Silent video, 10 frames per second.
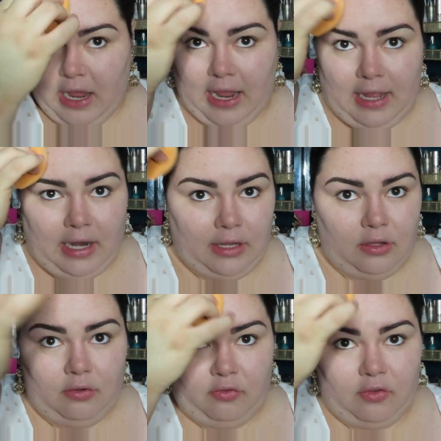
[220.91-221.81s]
And I
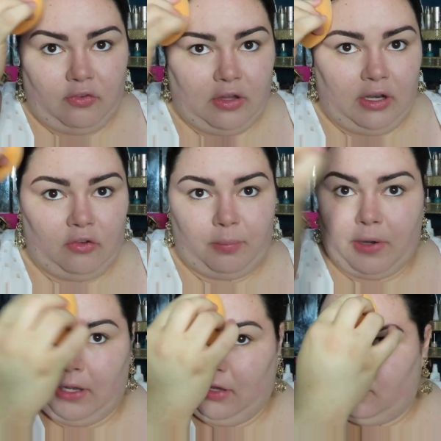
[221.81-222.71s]
use the setting
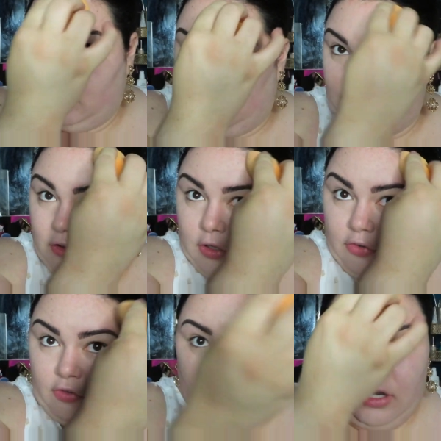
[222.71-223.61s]
spray because it has
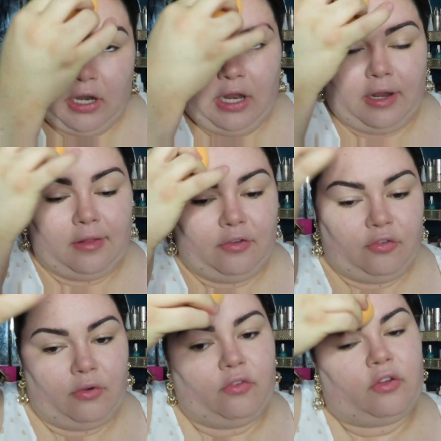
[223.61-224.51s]
glycerin in it, and
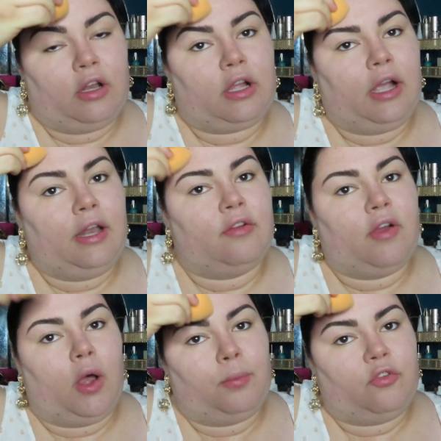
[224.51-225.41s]
glycerin's going to kind of
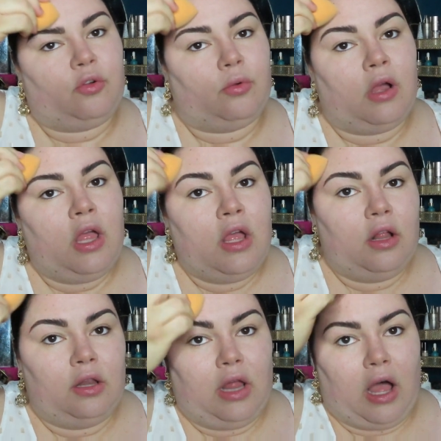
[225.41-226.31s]
help to
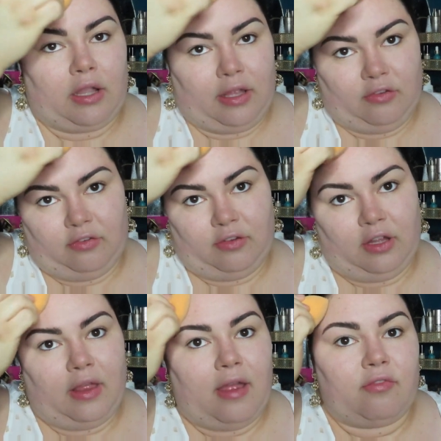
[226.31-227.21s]
lock and
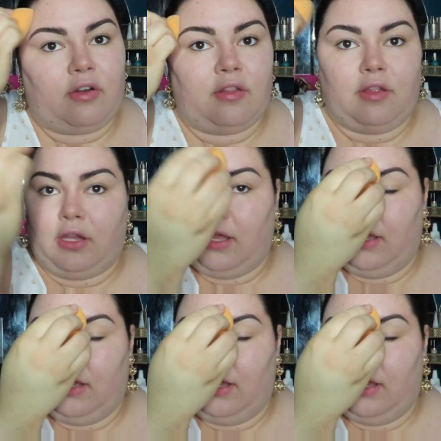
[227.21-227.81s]
seal everything